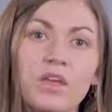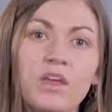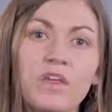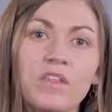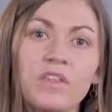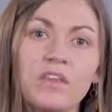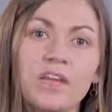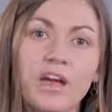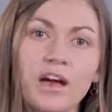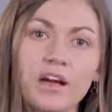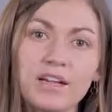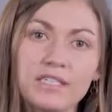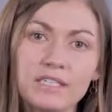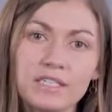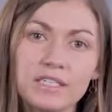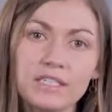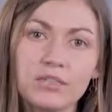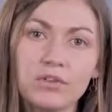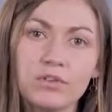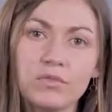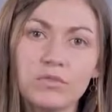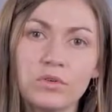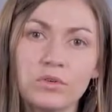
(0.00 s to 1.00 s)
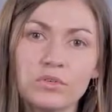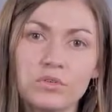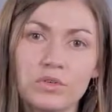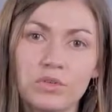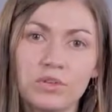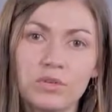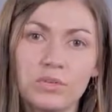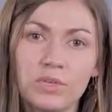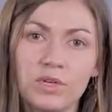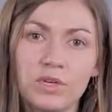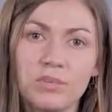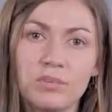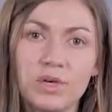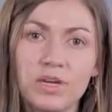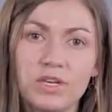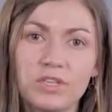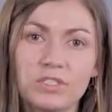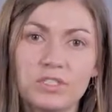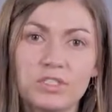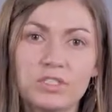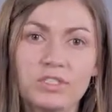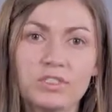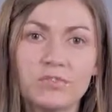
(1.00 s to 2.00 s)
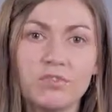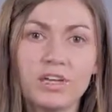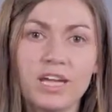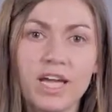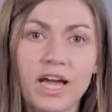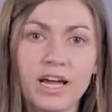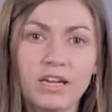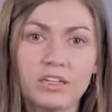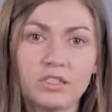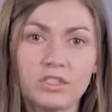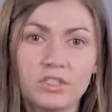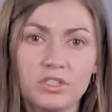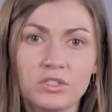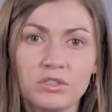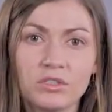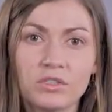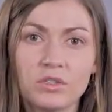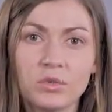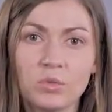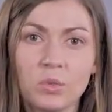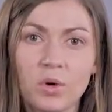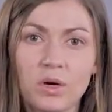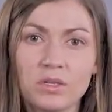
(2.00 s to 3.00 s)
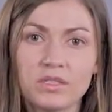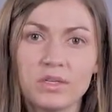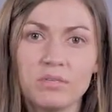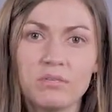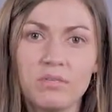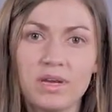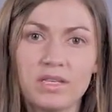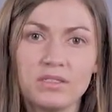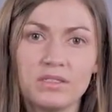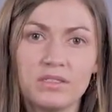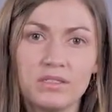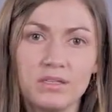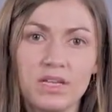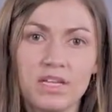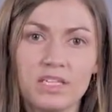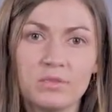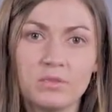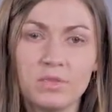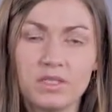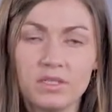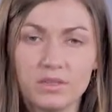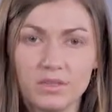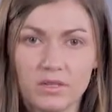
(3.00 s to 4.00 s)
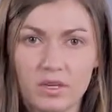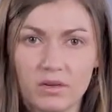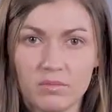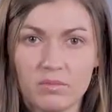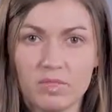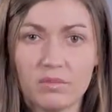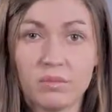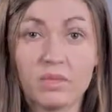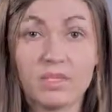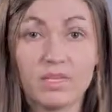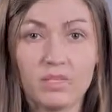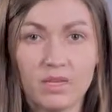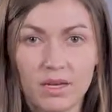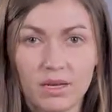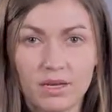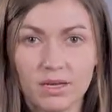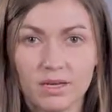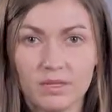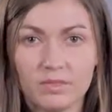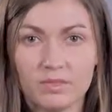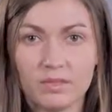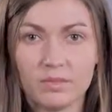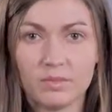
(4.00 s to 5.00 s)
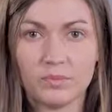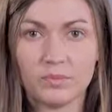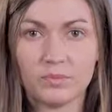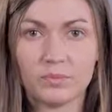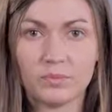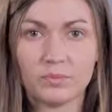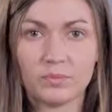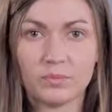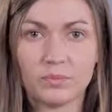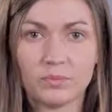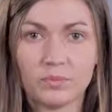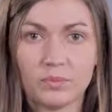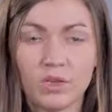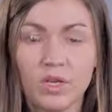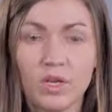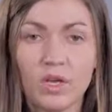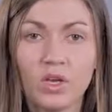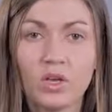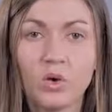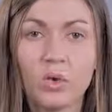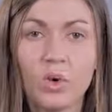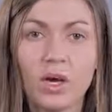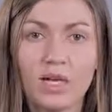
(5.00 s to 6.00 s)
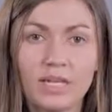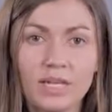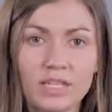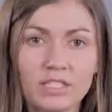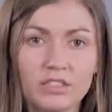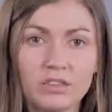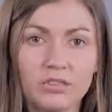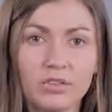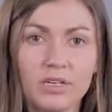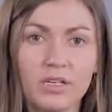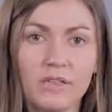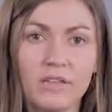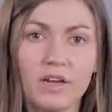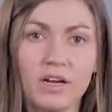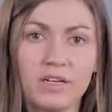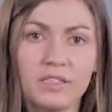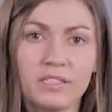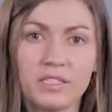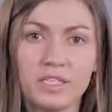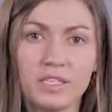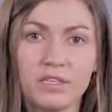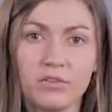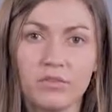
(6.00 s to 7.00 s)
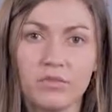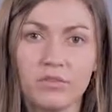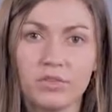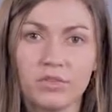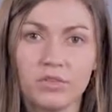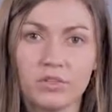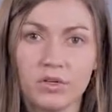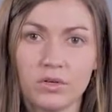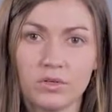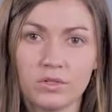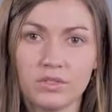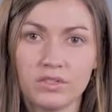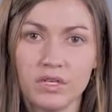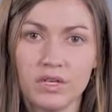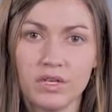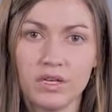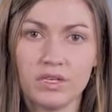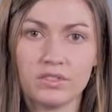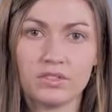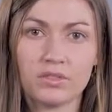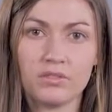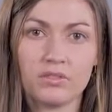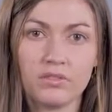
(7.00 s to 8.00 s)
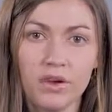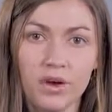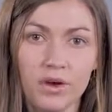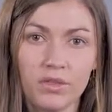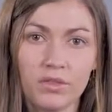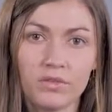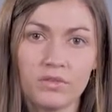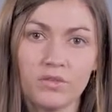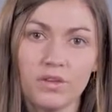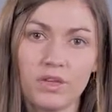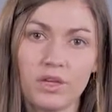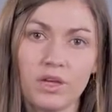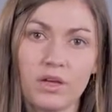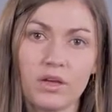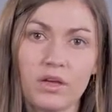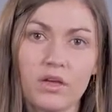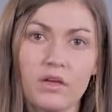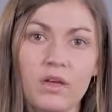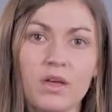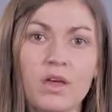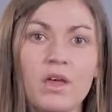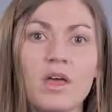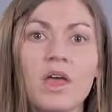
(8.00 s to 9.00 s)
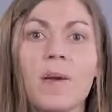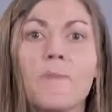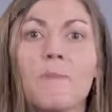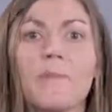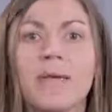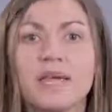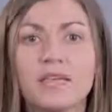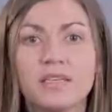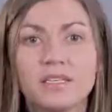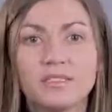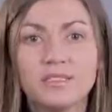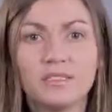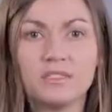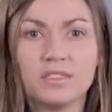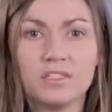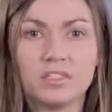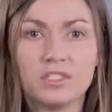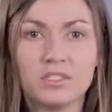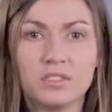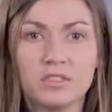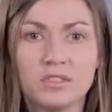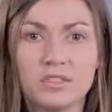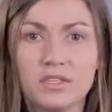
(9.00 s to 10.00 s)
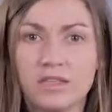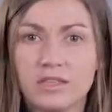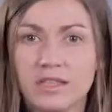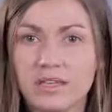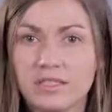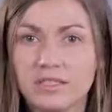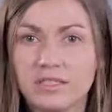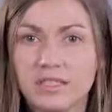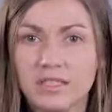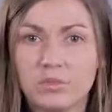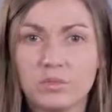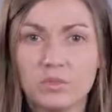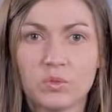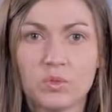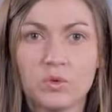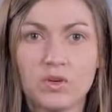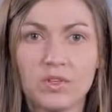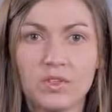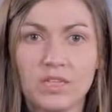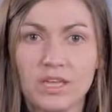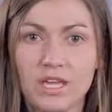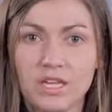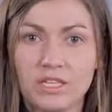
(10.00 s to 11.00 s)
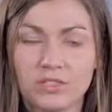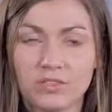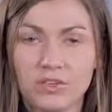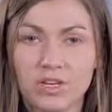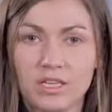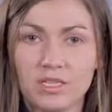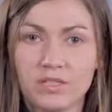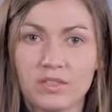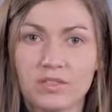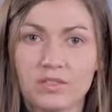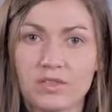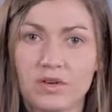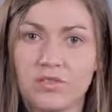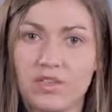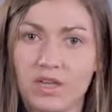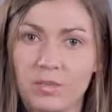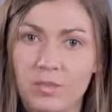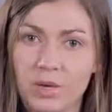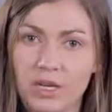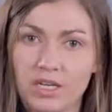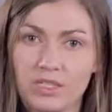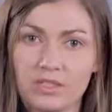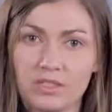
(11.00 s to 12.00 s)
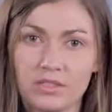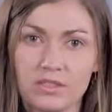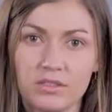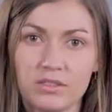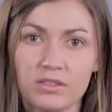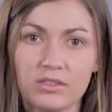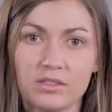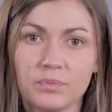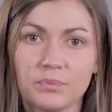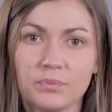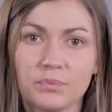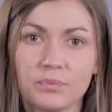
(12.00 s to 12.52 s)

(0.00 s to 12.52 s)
The idea of autonomy emerged as a reaction to what in medicine has been termed paternalism, quite literally the idea of the doctor as a father figure, making decisions that they deemed were in the interest of their patient.